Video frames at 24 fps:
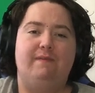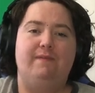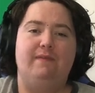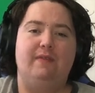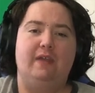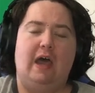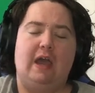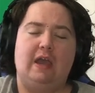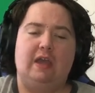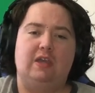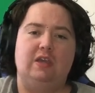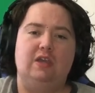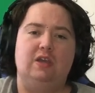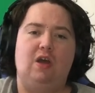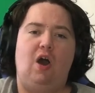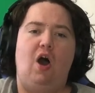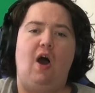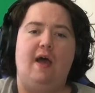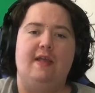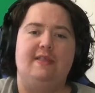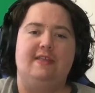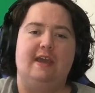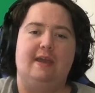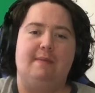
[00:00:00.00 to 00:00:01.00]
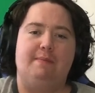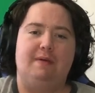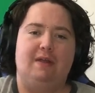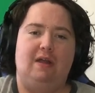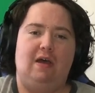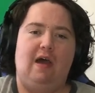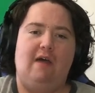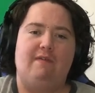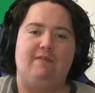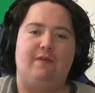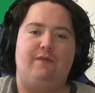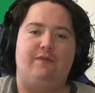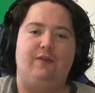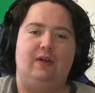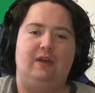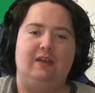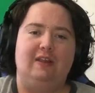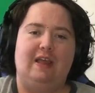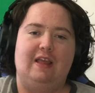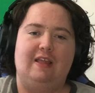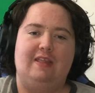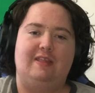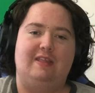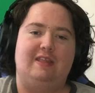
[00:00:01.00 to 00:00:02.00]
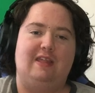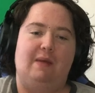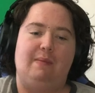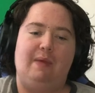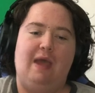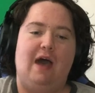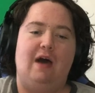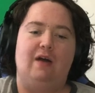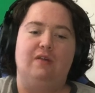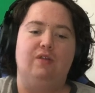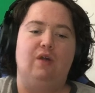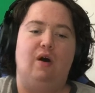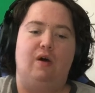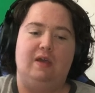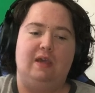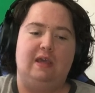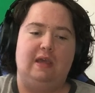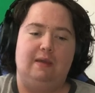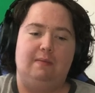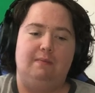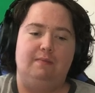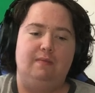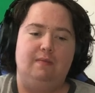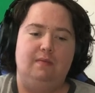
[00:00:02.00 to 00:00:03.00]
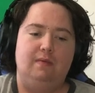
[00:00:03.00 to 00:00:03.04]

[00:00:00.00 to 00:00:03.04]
like, idea, but I have a feeling that's somehow not him.